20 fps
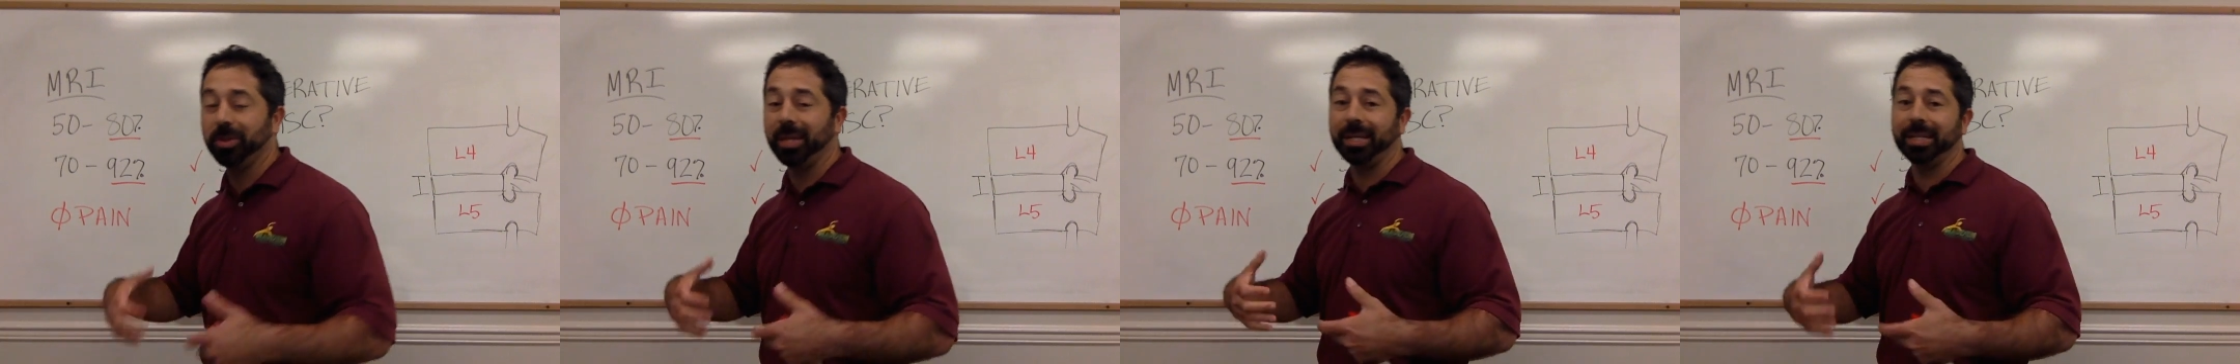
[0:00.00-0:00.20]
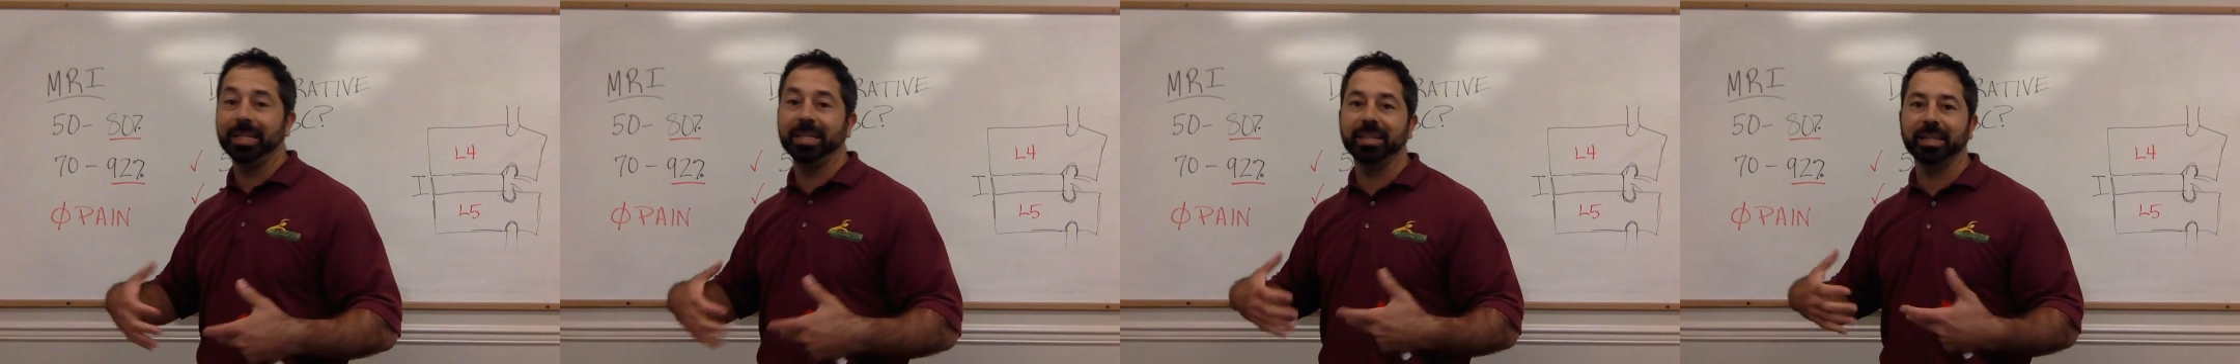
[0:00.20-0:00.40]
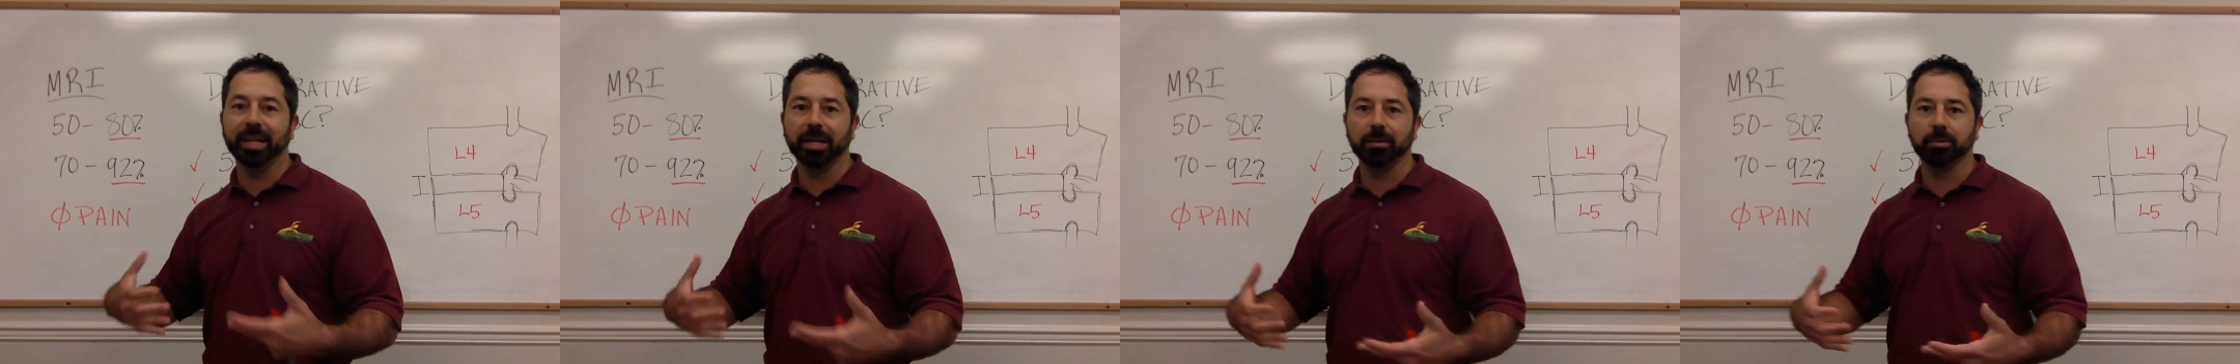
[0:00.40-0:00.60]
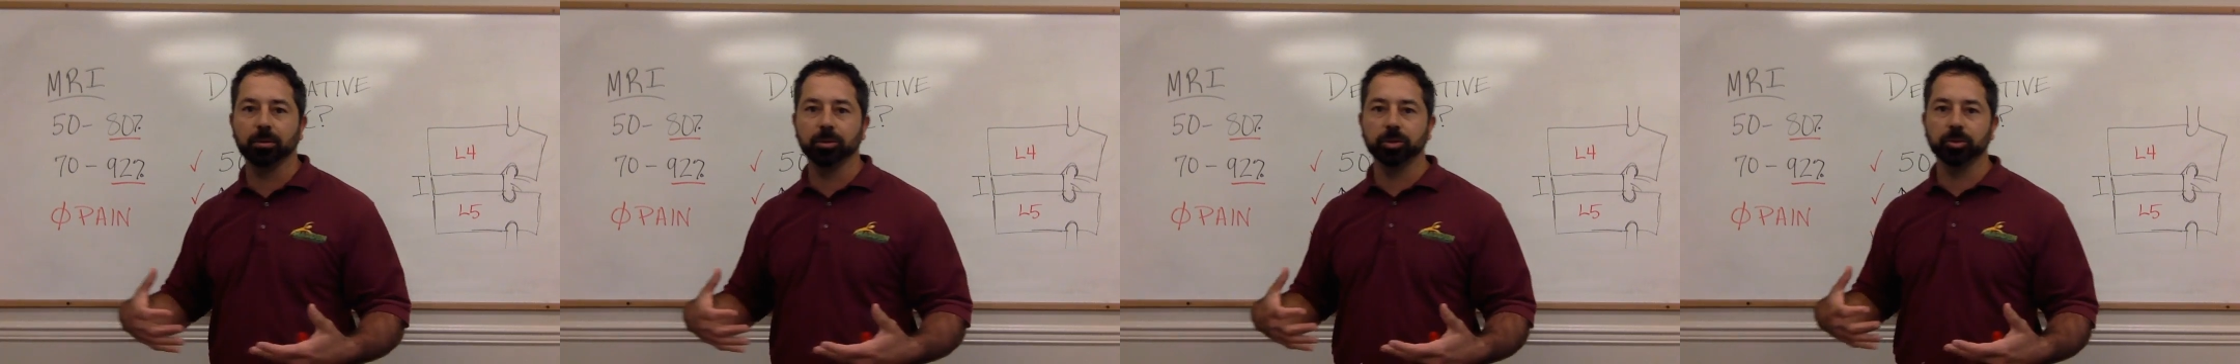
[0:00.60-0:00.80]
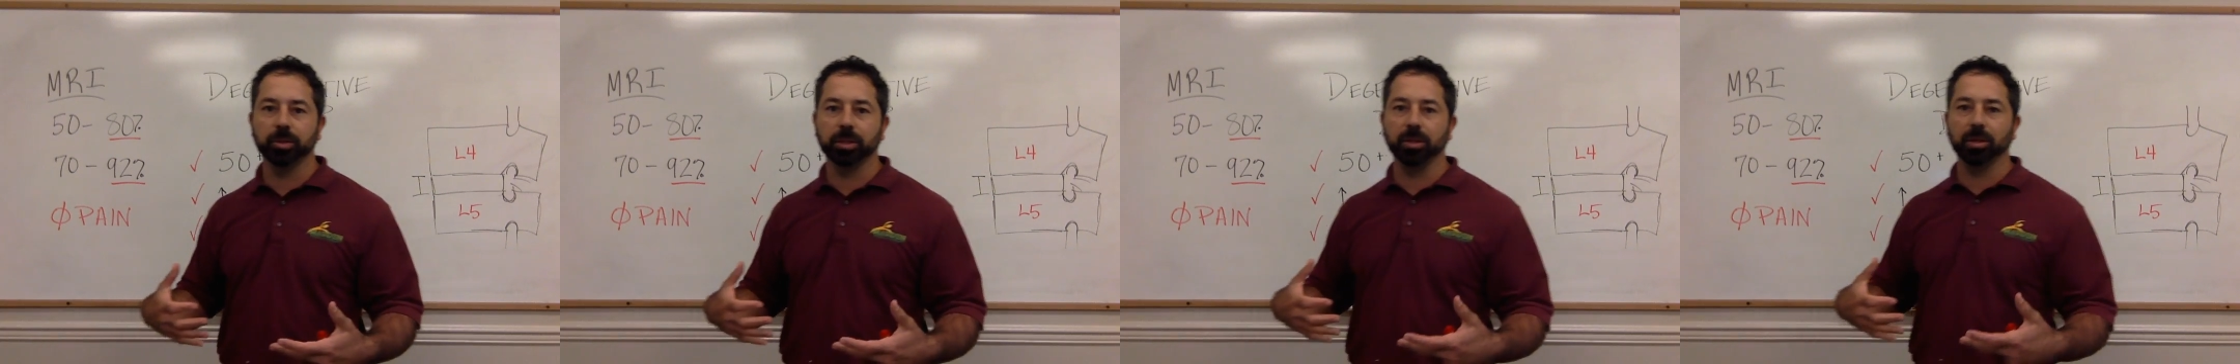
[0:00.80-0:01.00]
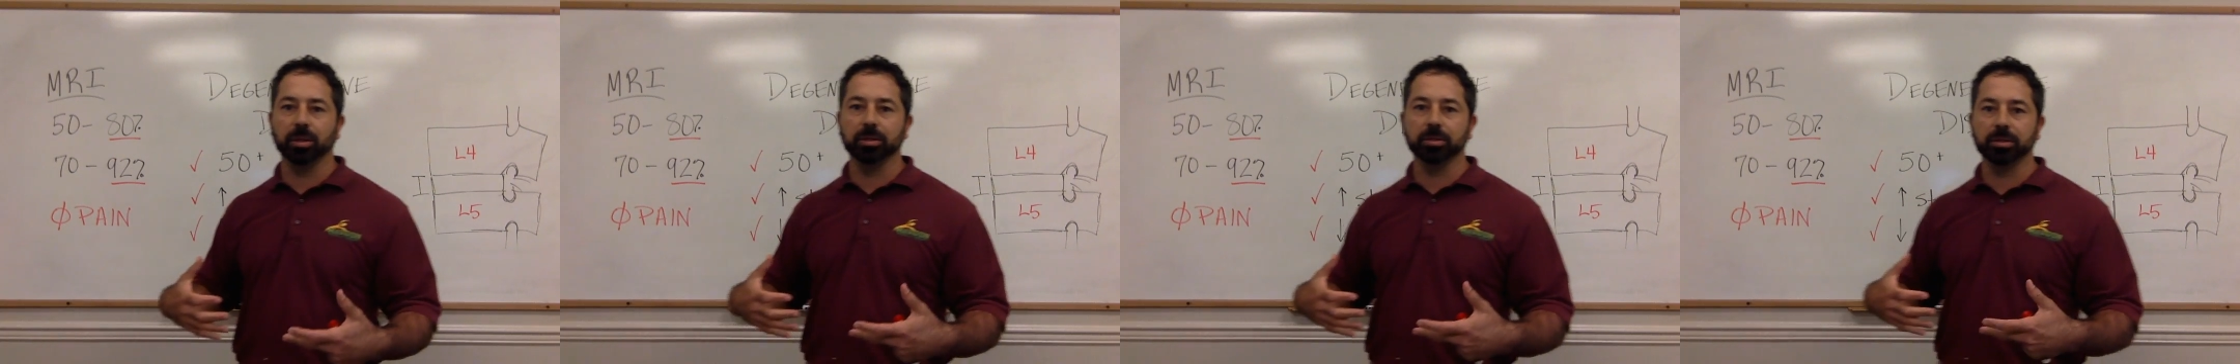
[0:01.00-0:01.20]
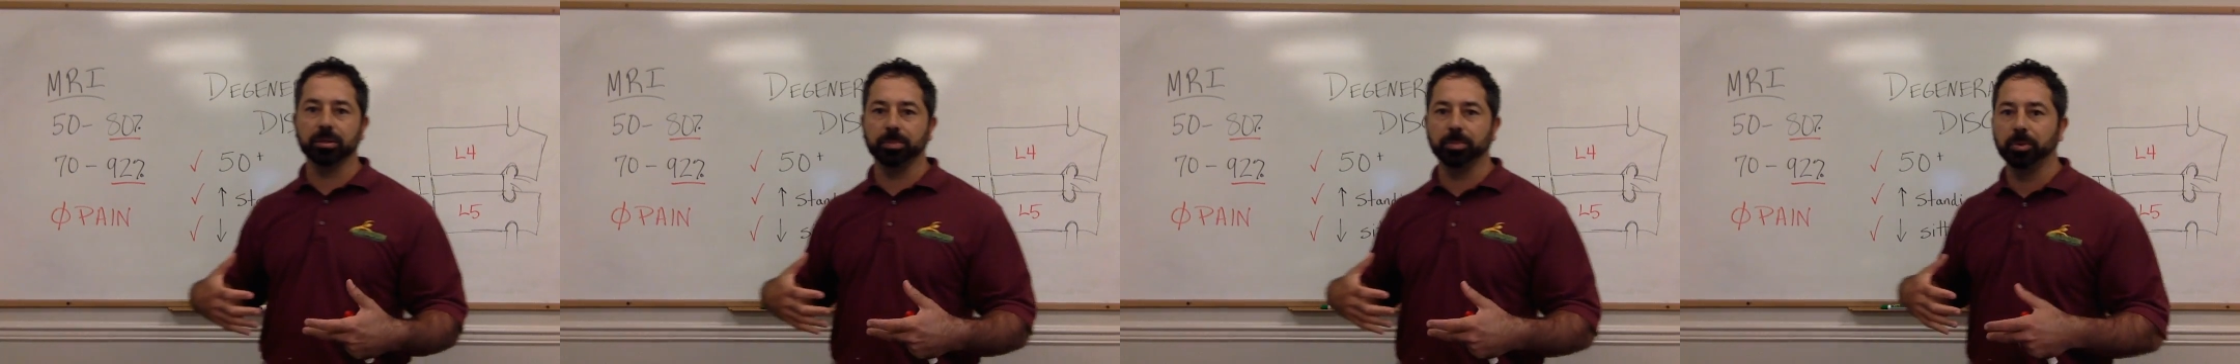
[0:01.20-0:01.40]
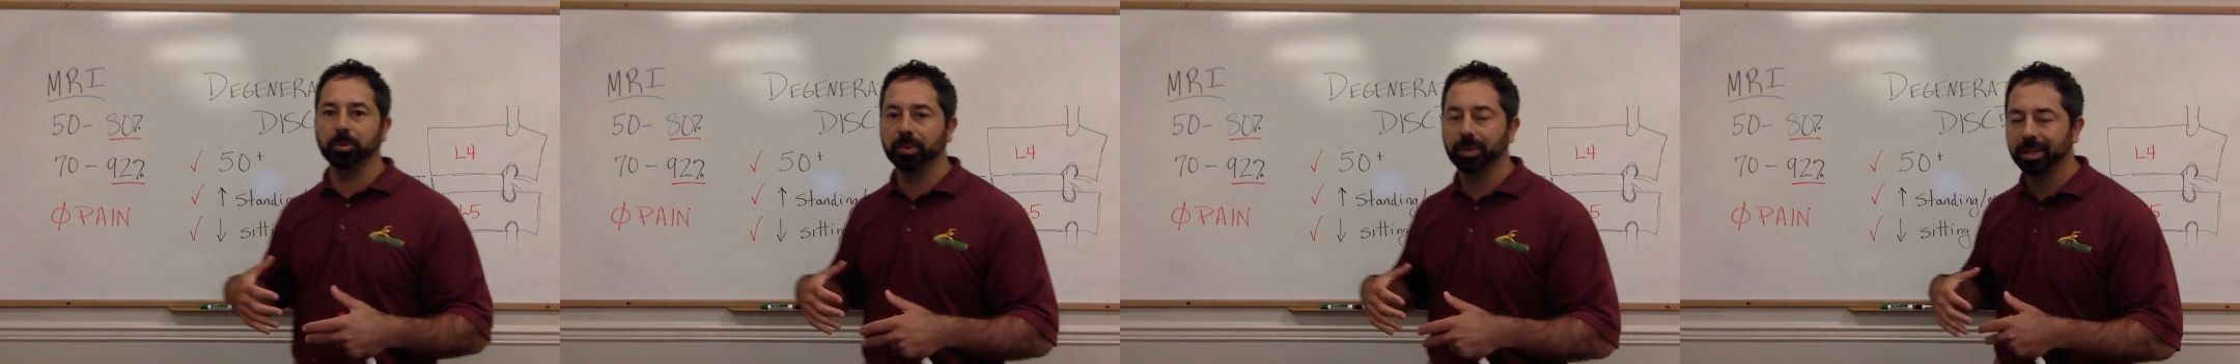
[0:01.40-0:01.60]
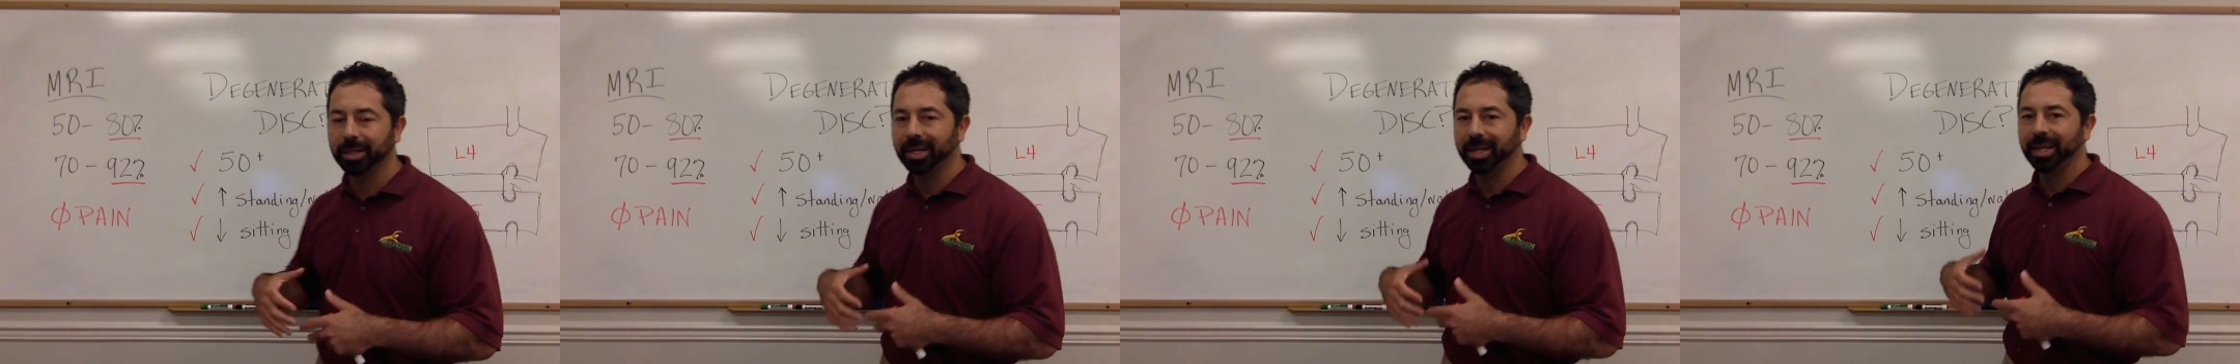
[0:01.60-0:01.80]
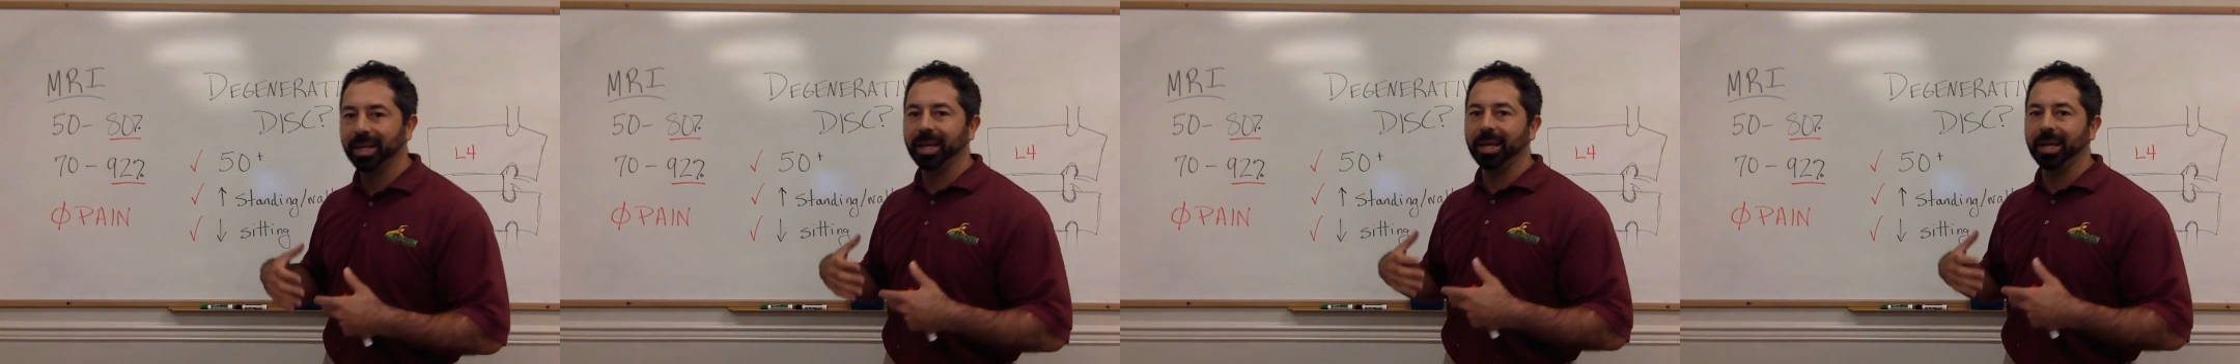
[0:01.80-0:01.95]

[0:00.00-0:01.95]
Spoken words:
They need that grocery cart support.